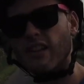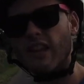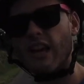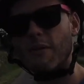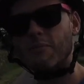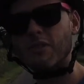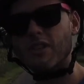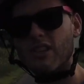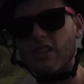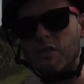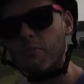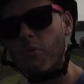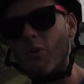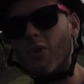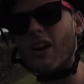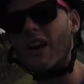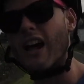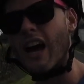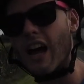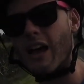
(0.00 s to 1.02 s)
up to this
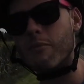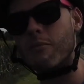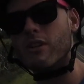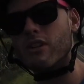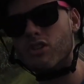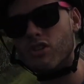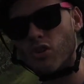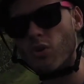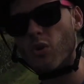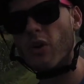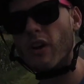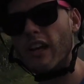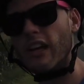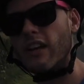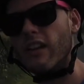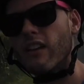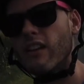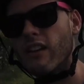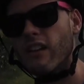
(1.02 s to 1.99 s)
point, I'm enjoying